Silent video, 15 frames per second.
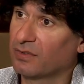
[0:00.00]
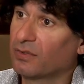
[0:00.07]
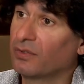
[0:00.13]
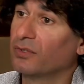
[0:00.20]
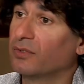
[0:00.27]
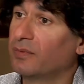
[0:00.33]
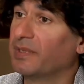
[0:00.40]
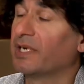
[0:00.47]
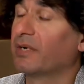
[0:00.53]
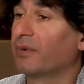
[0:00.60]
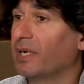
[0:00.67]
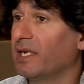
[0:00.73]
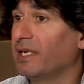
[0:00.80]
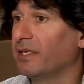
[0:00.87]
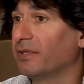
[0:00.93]
could be
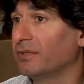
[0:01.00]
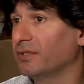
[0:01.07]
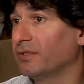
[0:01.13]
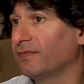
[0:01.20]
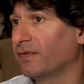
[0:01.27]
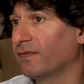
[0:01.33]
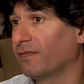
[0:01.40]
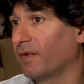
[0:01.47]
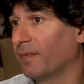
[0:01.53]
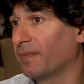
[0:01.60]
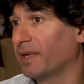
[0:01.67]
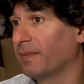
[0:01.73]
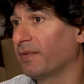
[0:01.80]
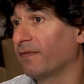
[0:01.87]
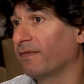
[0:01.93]
really useful for
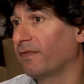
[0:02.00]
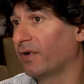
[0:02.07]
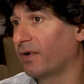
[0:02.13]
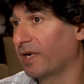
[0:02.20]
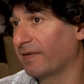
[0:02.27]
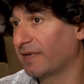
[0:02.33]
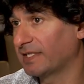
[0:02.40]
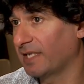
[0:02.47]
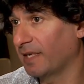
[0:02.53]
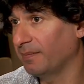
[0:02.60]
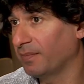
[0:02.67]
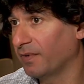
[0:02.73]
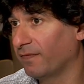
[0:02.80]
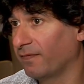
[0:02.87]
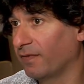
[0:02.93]
people, for
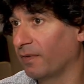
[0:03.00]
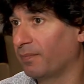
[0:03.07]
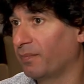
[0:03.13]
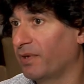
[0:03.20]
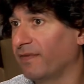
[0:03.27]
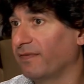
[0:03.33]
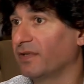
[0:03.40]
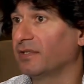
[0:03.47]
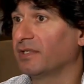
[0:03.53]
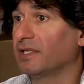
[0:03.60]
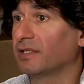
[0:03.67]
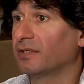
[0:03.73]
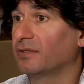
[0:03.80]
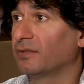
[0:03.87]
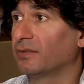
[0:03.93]
example, for
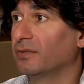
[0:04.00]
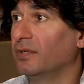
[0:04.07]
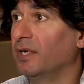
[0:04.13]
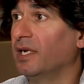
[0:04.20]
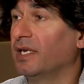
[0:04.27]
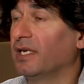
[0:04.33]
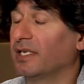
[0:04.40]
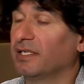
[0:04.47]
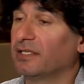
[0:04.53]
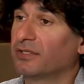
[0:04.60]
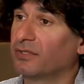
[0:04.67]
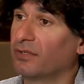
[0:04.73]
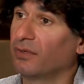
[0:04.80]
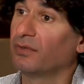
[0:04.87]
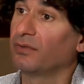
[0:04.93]
preventing to
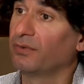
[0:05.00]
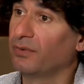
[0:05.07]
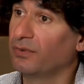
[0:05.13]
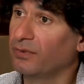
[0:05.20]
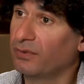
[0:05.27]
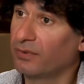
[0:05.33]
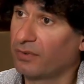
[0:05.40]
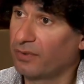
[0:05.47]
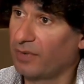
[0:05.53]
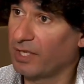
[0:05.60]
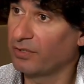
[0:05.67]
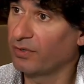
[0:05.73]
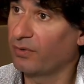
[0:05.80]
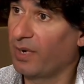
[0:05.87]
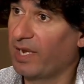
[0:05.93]
install new
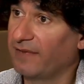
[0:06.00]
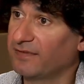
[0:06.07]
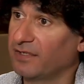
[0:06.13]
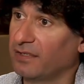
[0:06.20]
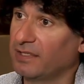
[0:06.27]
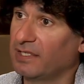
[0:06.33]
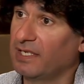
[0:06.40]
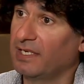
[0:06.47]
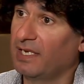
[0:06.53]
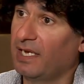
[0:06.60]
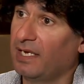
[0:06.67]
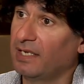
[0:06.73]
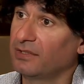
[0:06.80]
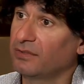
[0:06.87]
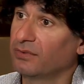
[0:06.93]
radio waves
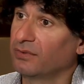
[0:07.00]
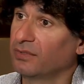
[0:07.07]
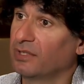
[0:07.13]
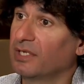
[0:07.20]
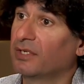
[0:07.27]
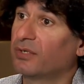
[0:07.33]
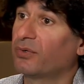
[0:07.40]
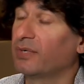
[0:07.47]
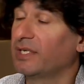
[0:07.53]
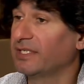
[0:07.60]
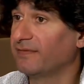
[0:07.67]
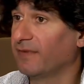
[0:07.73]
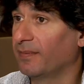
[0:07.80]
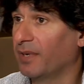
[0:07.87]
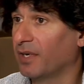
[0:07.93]
antenna, to
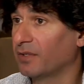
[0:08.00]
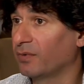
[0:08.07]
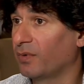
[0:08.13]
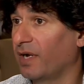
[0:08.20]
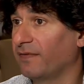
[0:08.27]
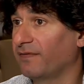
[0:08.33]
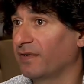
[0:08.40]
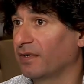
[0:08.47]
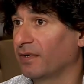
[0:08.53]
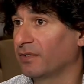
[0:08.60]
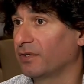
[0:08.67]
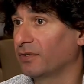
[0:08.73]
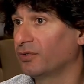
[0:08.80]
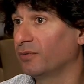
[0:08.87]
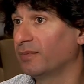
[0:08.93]
increase the bandwidth in
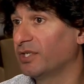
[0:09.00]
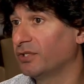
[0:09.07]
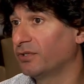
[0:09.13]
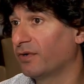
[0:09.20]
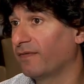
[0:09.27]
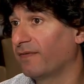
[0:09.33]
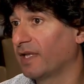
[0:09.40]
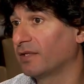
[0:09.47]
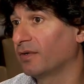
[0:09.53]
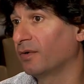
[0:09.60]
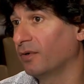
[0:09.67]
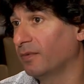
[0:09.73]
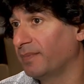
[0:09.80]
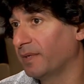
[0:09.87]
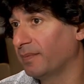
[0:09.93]
order to be sure that
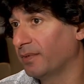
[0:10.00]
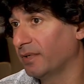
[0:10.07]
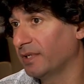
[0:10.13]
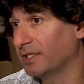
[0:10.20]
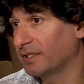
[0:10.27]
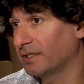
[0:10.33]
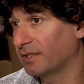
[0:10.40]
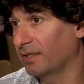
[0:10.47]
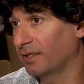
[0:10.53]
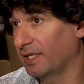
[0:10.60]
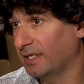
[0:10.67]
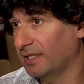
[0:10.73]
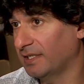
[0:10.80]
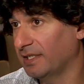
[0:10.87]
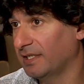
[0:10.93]
all people is
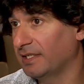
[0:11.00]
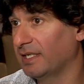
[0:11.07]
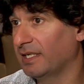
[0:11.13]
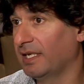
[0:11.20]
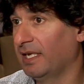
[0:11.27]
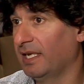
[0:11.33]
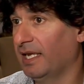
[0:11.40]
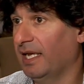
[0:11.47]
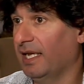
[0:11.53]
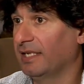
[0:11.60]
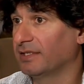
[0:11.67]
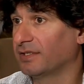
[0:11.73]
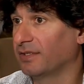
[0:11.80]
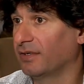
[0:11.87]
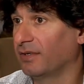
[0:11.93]
connected,
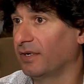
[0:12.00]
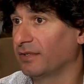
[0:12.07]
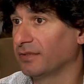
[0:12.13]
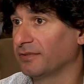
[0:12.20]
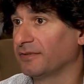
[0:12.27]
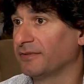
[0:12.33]
and so on.